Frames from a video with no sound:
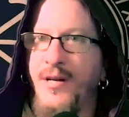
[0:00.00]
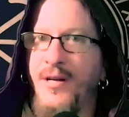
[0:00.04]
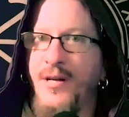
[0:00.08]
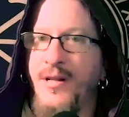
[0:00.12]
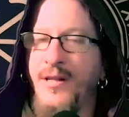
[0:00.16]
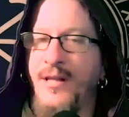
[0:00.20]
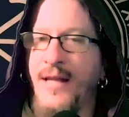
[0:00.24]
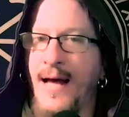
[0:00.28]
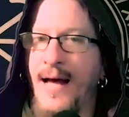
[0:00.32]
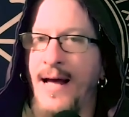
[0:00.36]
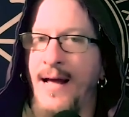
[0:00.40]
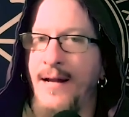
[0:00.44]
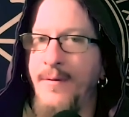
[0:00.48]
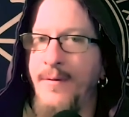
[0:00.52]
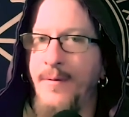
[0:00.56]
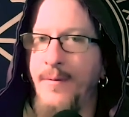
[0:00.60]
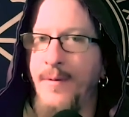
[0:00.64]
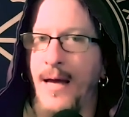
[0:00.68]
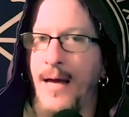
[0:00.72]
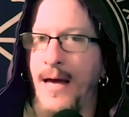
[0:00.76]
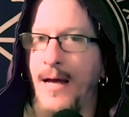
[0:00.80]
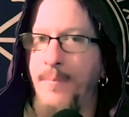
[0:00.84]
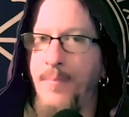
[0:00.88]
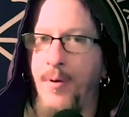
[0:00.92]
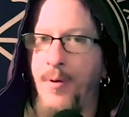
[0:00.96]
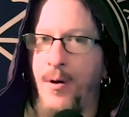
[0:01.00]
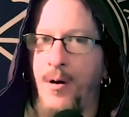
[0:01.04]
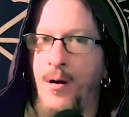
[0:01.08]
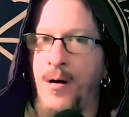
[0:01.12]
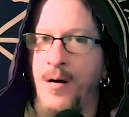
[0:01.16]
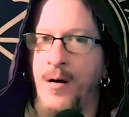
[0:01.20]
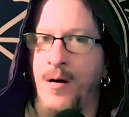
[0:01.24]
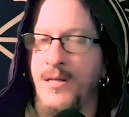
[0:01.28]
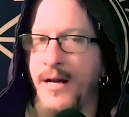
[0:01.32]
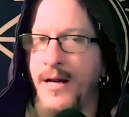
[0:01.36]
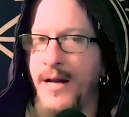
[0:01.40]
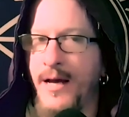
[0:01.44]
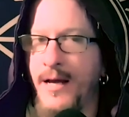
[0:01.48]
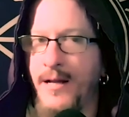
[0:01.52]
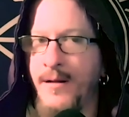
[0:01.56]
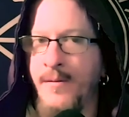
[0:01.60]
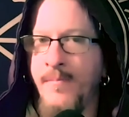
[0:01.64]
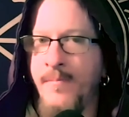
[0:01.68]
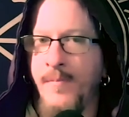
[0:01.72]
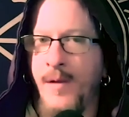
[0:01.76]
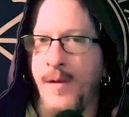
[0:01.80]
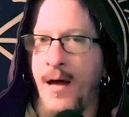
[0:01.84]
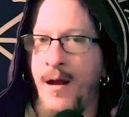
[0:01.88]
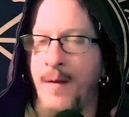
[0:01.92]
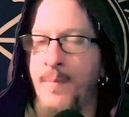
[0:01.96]
that had paused, that had
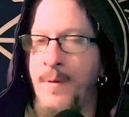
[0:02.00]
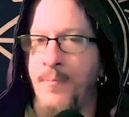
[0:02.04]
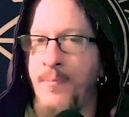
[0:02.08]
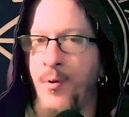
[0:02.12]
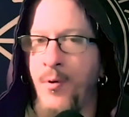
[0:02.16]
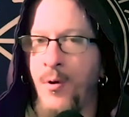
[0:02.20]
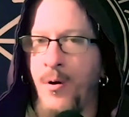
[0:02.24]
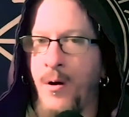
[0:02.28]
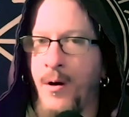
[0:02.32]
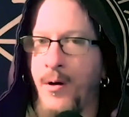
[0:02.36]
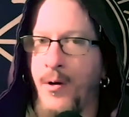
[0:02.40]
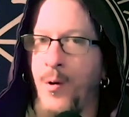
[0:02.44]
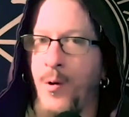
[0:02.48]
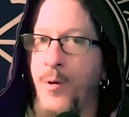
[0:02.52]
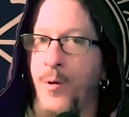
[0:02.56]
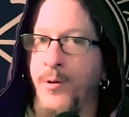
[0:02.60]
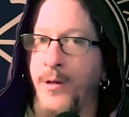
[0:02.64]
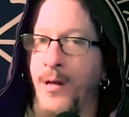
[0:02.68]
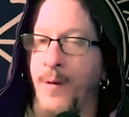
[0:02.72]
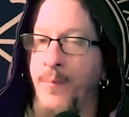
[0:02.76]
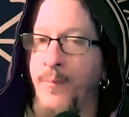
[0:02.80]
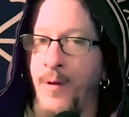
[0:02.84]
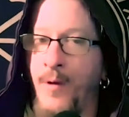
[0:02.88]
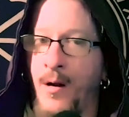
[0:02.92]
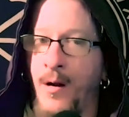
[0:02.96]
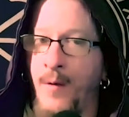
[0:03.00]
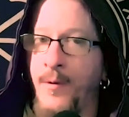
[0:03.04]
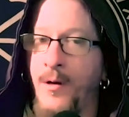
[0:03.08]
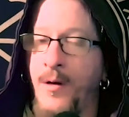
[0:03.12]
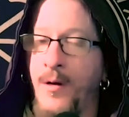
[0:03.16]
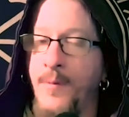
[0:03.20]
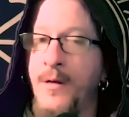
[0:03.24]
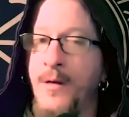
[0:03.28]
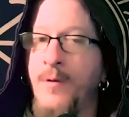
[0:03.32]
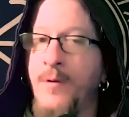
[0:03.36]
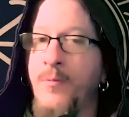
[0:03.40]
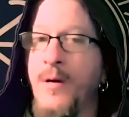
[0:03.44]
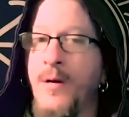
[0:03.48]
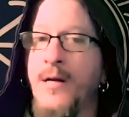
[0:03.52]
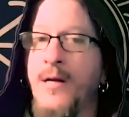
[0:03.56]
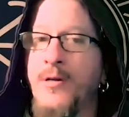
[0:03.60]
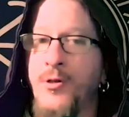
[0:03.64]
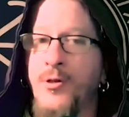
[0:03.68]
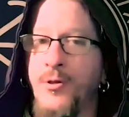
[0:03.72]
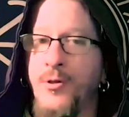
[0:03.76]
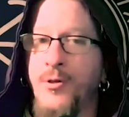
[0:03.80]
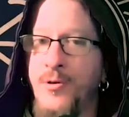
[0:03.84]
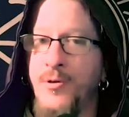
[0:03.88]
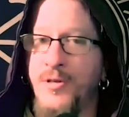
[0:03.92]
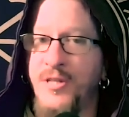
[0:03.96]
kind of been put on hold. And I'm, and I'm going to be
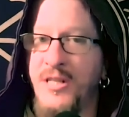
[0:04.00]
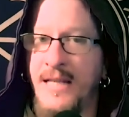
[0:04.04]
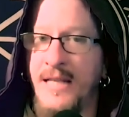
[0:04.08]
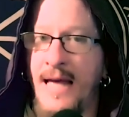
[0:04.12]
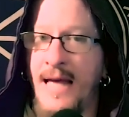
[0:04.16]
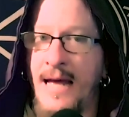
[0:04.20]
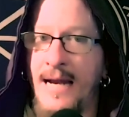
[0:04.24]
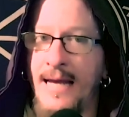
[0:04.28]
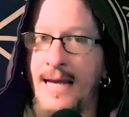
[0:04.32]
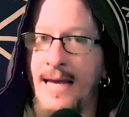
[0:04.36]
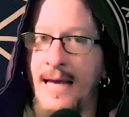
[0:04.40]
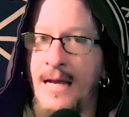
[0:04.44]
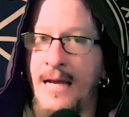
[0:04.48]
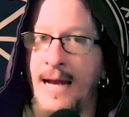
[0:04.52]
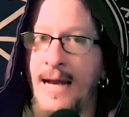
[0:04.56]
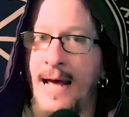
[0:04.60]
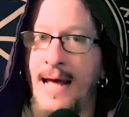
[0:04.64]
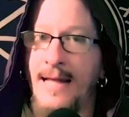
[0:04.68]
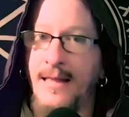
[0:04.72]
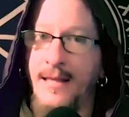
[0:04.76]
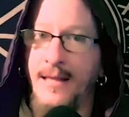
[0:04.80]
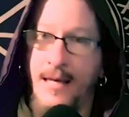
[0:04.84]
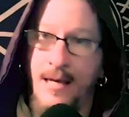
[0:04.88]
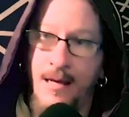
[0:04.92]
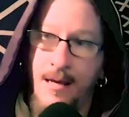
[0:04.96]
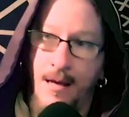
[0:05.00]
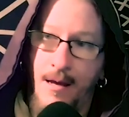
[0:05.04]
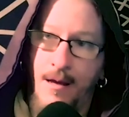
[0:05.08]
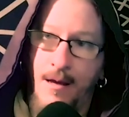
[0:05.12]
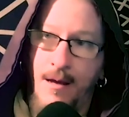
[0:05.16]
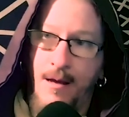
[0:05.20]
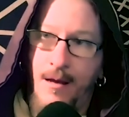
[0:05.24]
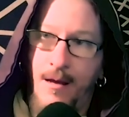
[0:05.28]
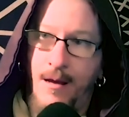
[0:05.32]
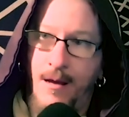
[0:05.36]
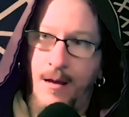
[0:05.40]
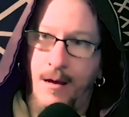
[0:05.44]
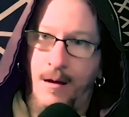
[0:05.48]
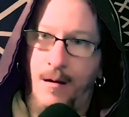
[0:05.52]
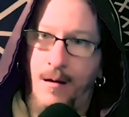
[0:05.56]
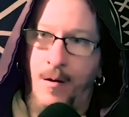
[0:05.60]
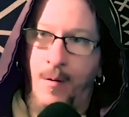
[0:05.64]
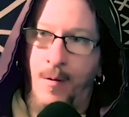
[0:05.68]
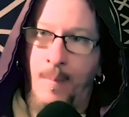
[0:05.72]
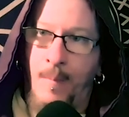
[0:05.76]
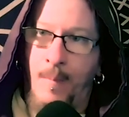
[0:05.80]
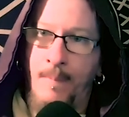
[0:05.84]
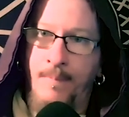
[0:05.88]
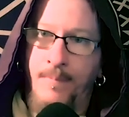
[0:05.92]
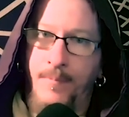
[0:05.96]
reintroducing that again at the
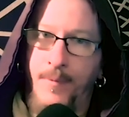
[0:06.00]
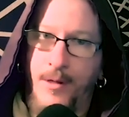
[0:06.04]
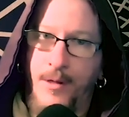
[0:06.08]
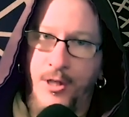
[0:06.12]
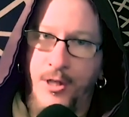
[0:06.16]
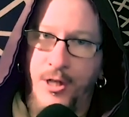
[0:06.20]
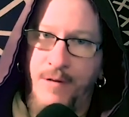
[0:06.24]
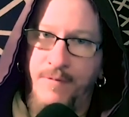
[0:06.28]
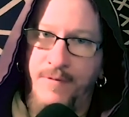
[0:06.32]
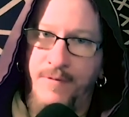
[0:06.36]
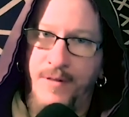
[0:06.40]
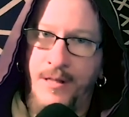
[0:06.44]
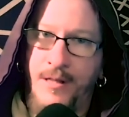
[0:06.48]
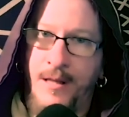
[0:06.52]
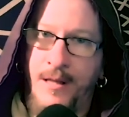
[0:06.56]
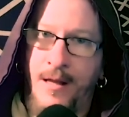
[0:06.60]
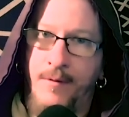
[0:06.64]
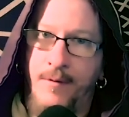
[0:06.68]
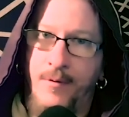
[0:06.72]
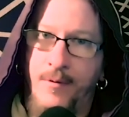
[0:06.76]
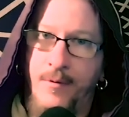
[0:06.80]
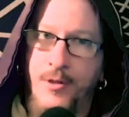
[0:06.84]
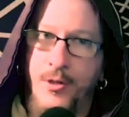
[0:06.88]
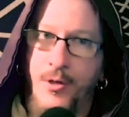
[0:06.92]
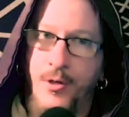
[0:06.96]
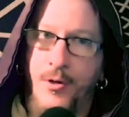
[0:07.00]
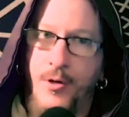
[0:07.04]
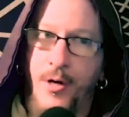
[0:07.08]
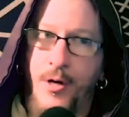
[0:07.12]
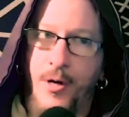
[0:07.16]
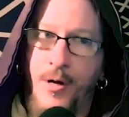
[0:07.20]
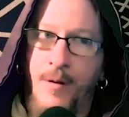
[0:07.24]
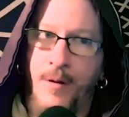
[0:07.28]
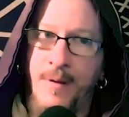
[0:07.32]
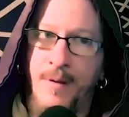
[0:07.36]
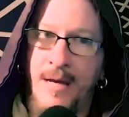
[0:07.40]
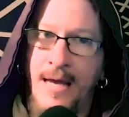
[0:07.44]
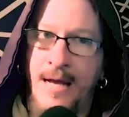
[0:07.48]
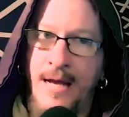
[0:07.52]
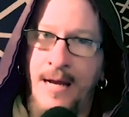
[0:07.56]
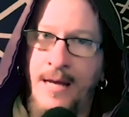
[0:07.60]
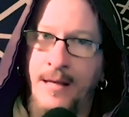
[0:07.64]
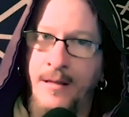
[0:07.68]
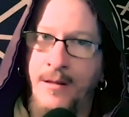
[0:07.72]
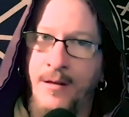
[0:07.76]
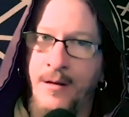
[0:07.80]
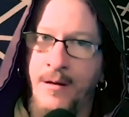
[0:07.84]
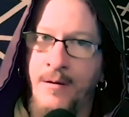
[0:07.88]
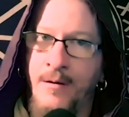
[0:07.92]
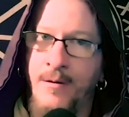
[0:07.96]
um, chieftain level. So you're going to be getting
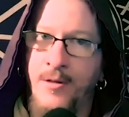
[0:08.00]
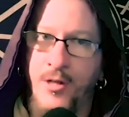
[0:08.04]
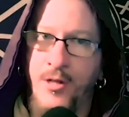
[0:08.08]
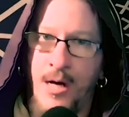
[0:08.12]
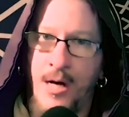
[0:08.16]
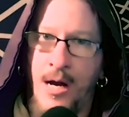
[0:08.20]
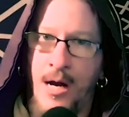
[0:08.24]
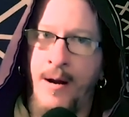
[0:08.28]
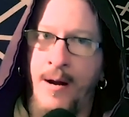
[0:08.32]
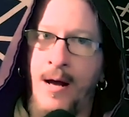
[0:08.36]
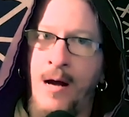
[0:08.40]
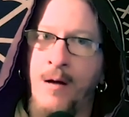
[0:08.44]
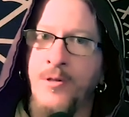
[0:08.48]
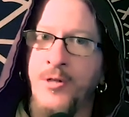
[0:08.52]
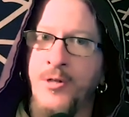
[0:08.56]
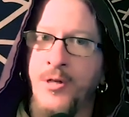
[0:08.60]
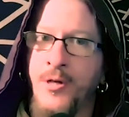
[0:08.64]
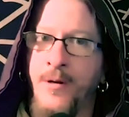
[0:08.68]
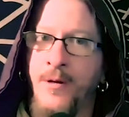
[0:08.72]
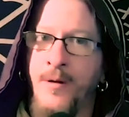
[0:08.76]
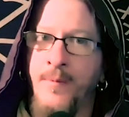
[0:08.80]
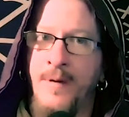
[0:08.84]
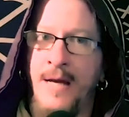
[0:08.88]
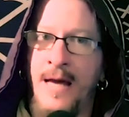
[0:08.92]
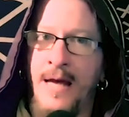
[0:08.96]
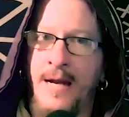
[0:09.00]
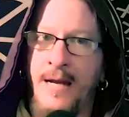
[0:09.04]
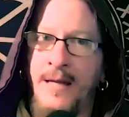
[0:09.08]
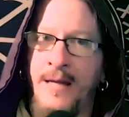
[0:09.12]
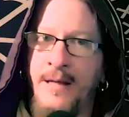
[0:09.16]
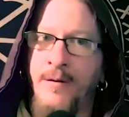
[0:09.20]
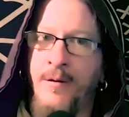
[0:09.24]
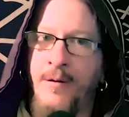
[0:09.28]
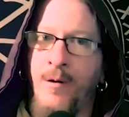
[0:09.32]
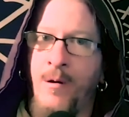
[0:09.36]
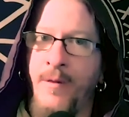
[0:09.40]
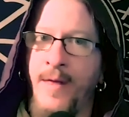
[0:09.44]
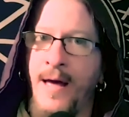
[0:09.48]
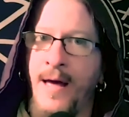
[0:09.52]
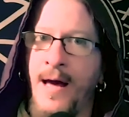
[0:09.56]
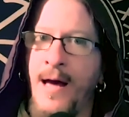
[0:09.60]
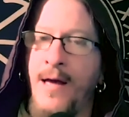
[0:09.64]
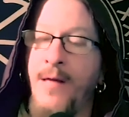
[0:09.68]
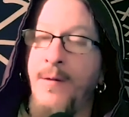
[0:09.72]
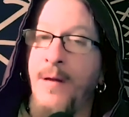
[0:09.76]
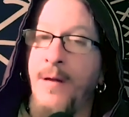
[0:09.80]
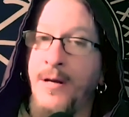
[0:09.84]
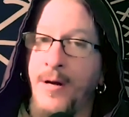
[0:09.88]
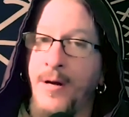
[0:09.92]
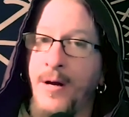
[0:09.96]
the shout outs, you're going to be getting all that,
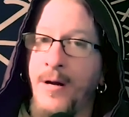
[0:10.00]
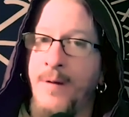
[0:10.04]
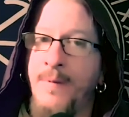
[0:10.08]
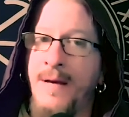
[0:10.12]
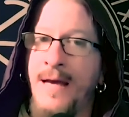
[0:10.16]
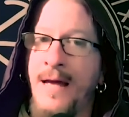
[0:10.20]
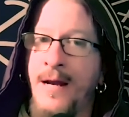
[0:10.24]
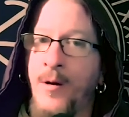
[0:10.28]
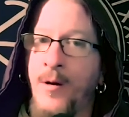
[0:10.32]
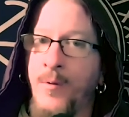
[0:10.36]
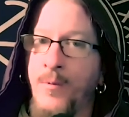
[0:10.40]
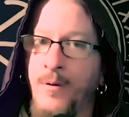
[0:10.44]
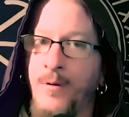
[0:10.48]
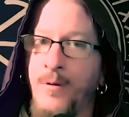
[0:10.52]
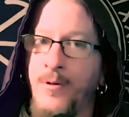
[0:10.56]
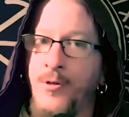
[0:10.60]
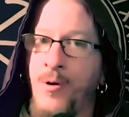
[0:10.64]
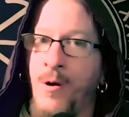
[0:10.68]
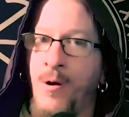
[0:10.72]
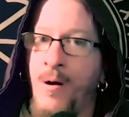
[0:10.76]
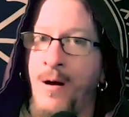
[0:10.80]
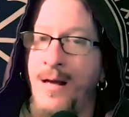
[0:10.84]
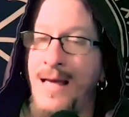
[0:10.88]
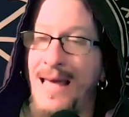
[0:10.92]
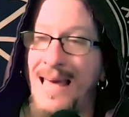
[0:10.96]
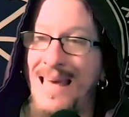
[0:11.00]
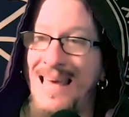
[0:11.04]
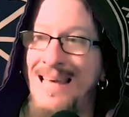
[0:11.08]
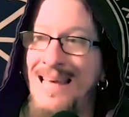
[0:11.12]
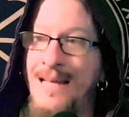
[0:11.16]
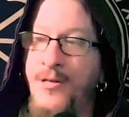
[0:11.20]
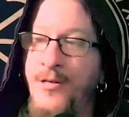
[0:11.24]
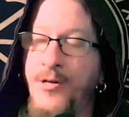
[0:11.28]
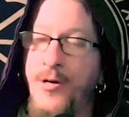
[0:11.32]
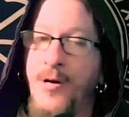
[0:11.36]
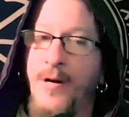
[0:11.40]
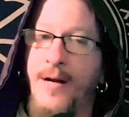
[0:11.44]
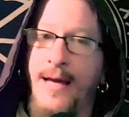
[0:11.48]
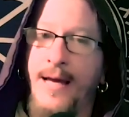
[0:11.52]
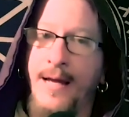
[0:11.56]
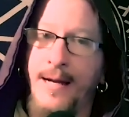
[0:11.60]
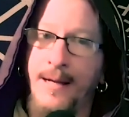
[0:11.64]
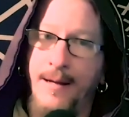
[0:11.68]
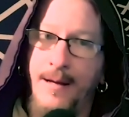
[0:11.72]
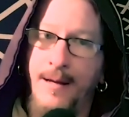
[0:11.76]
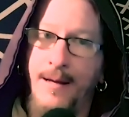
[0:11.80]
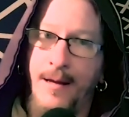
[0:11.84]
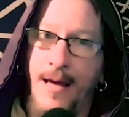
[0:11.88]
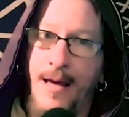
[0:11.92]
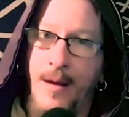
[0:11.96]
and you're going to be getting a rune draw, and you're going to get
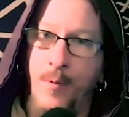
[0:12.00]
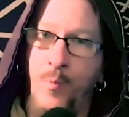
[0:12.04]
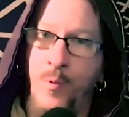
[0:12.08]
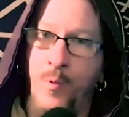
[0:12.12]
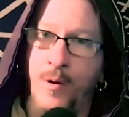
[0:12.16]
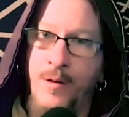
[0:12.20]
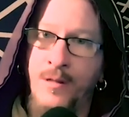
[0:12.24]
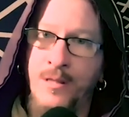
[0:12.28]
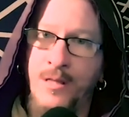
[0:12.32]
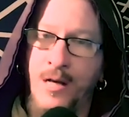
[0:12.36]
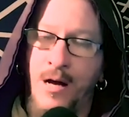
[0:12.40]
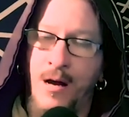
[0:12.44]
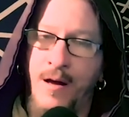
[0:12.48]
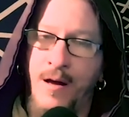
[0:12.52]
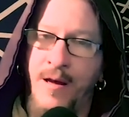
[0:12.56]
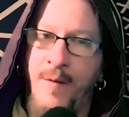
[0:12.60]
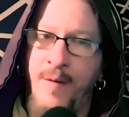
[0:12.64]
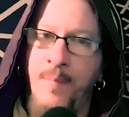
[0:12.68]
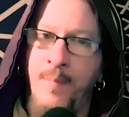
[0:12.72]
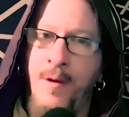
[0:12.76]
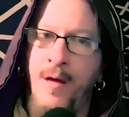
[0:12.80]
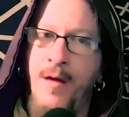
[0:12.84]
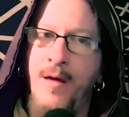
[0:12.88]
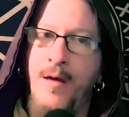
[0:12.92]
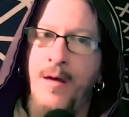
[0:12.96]
a one-time